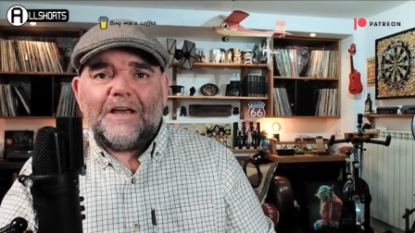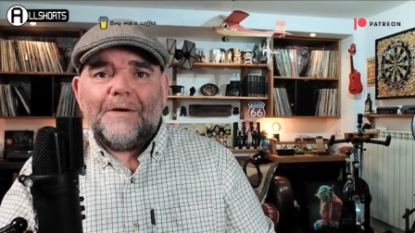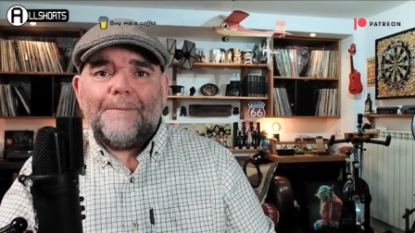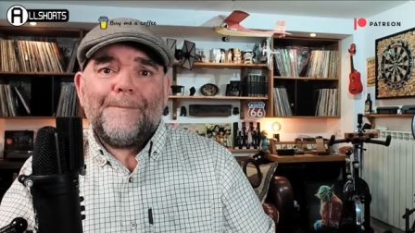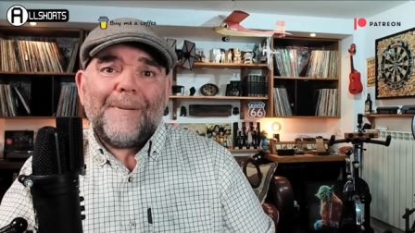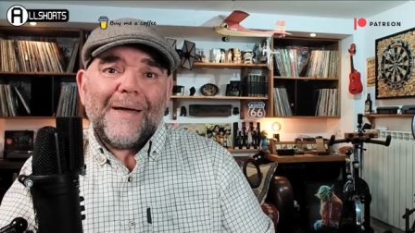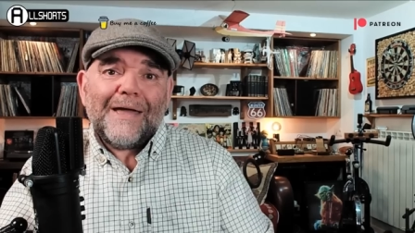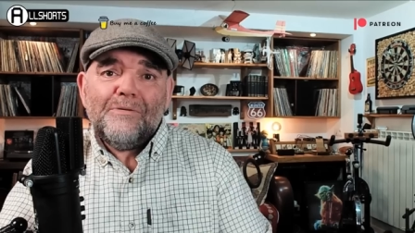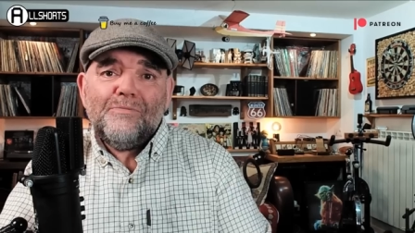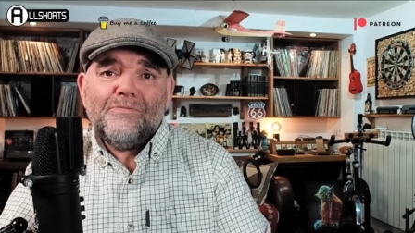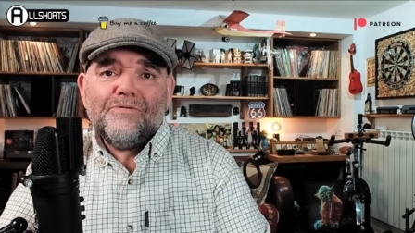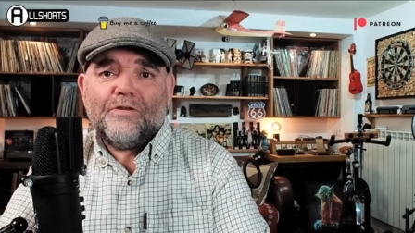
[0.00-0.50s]

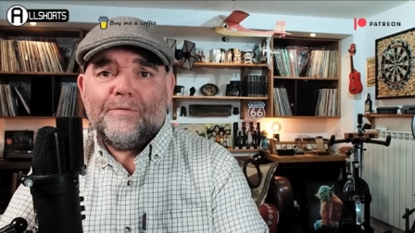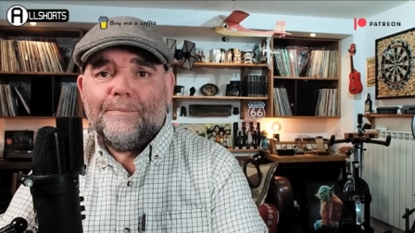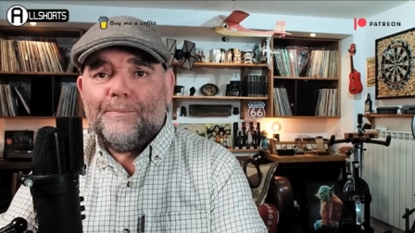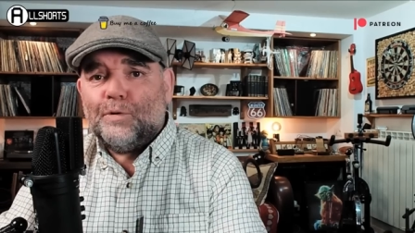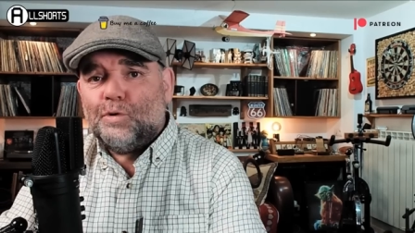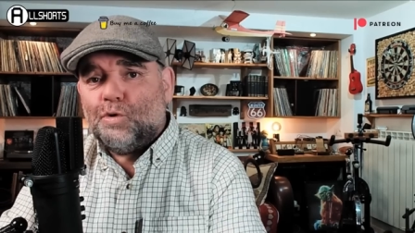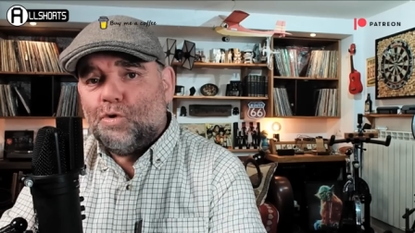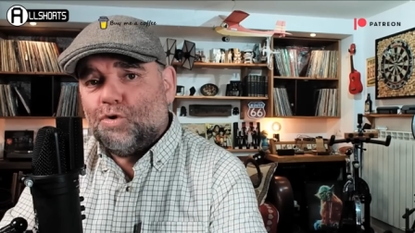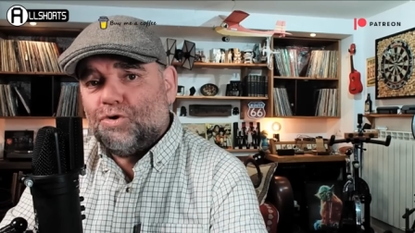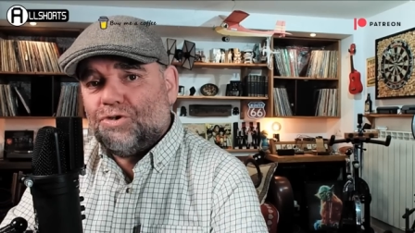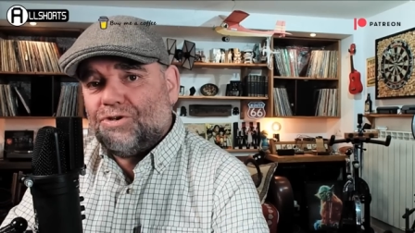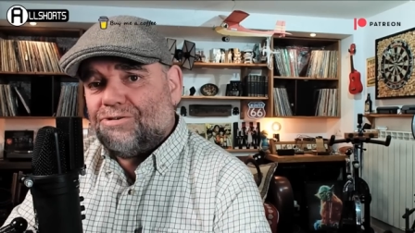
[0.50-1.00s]
about the
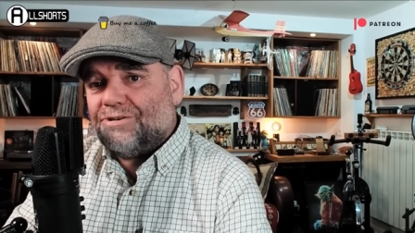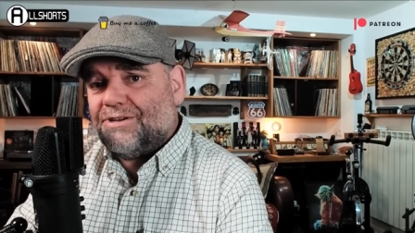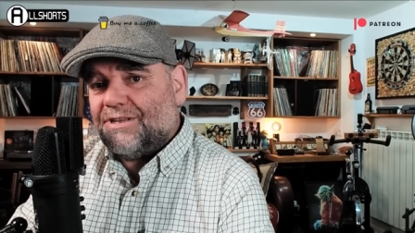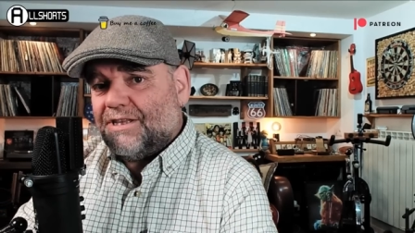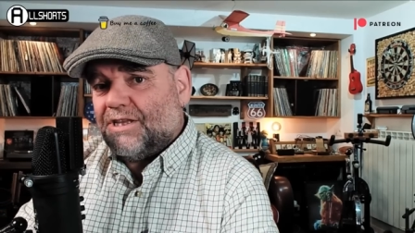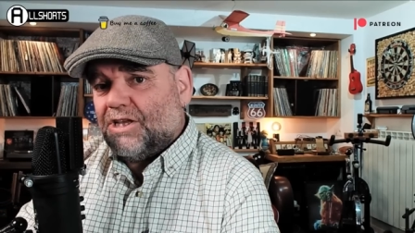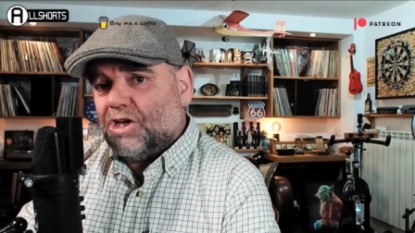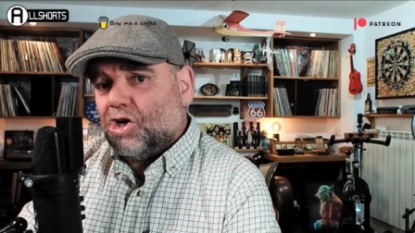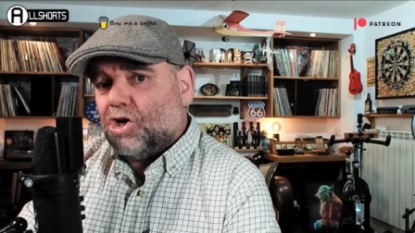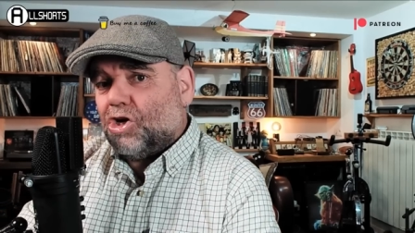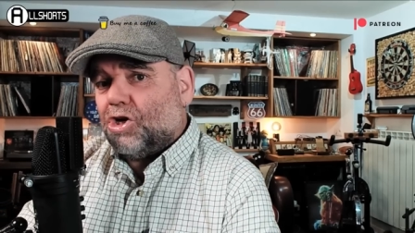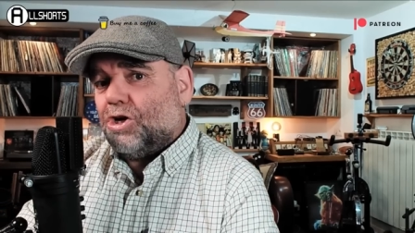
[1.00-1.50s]
border in
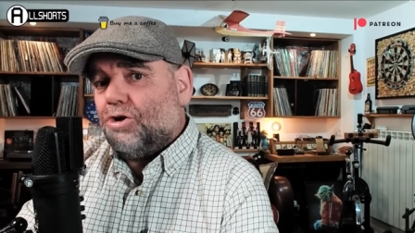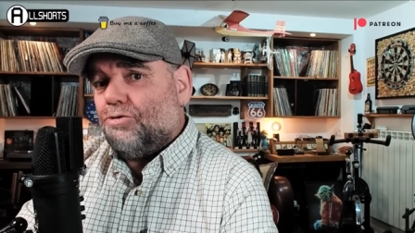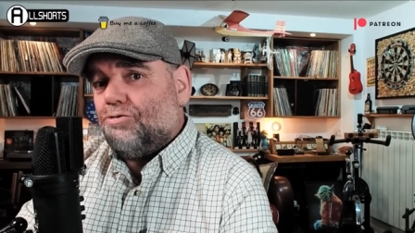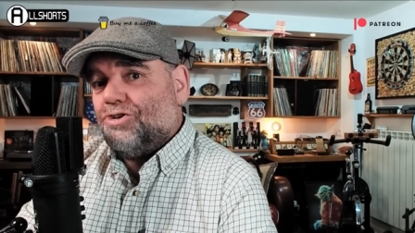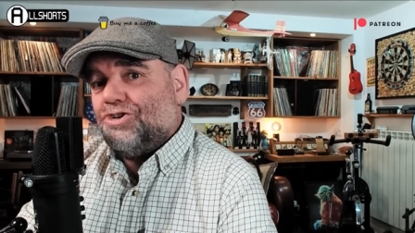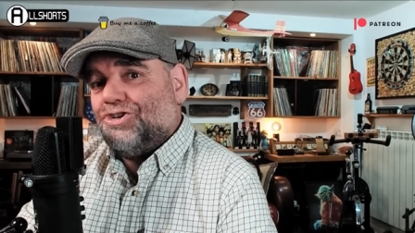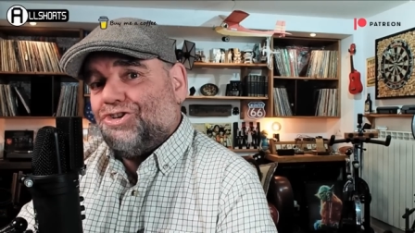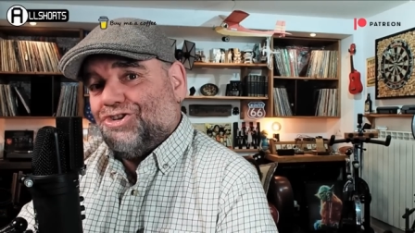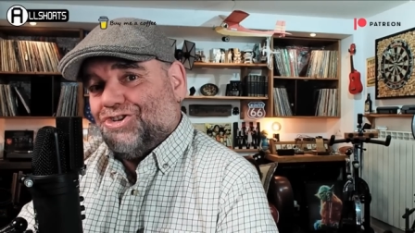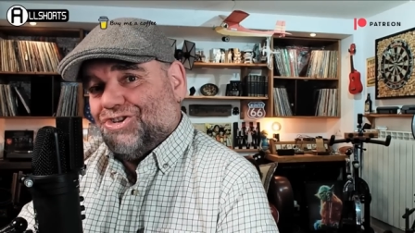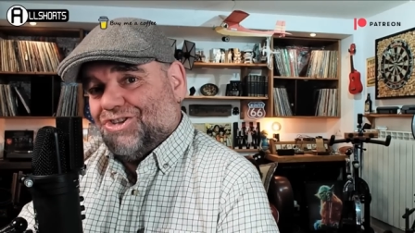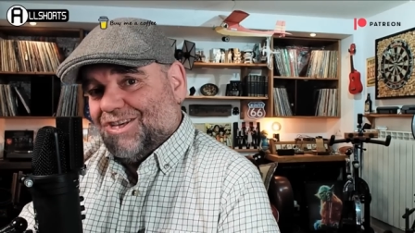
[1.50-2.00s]
the
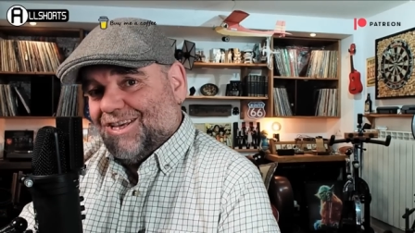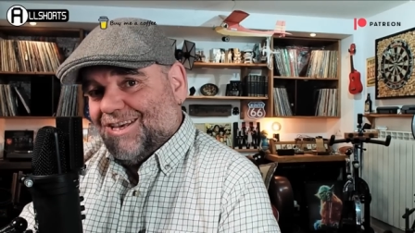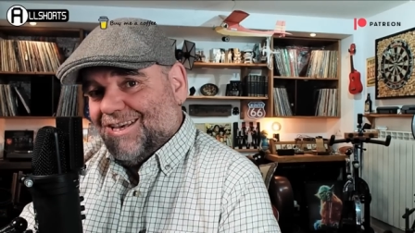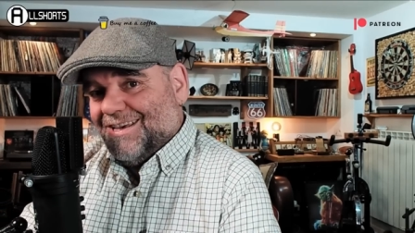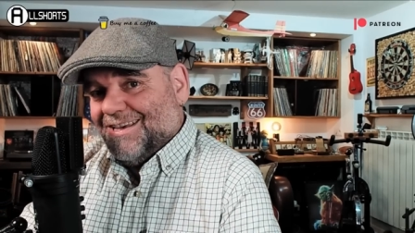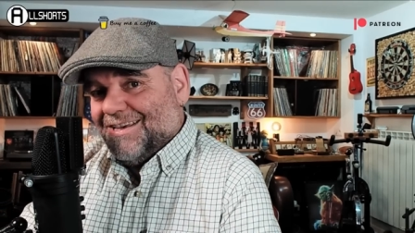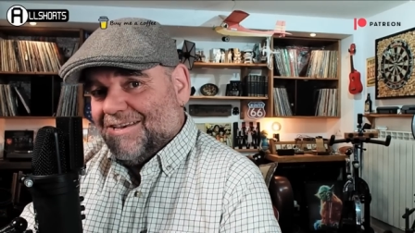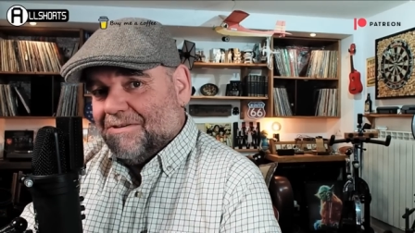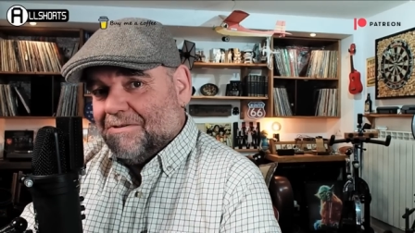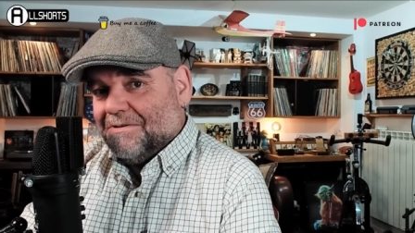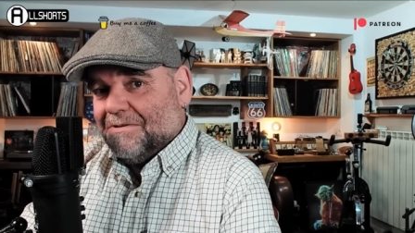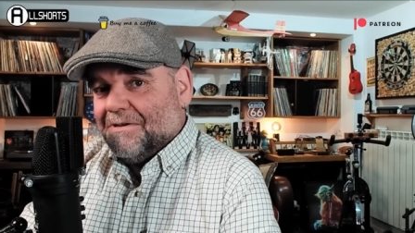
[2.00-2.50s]
Irish Sea